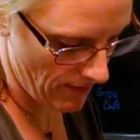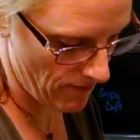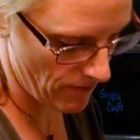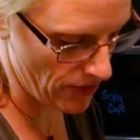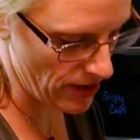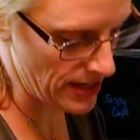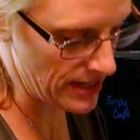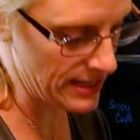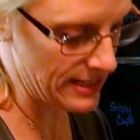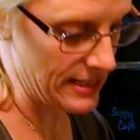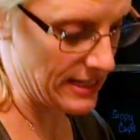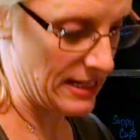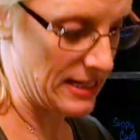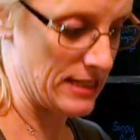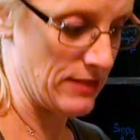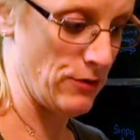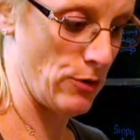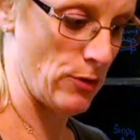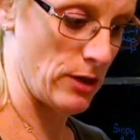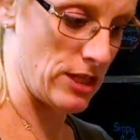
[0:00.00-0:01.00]
For instance,
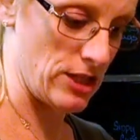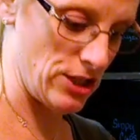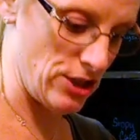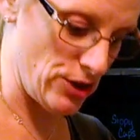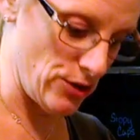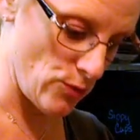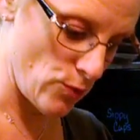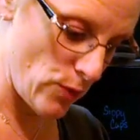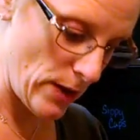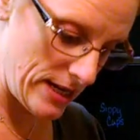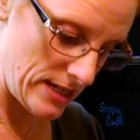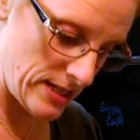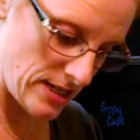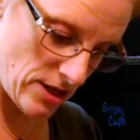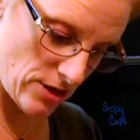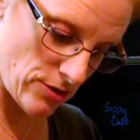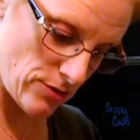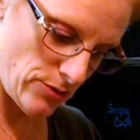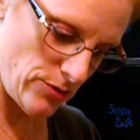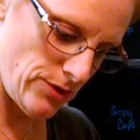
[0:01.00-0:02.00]
if you wanted to do
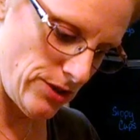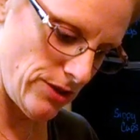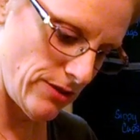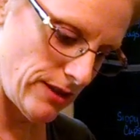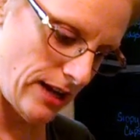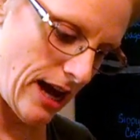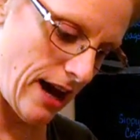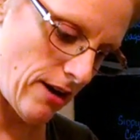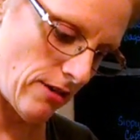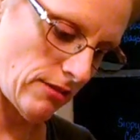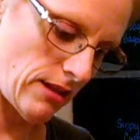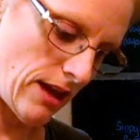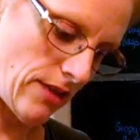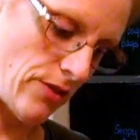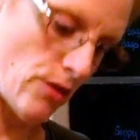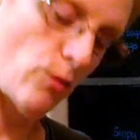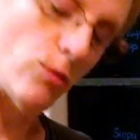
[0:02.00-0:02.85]
windows, you could outline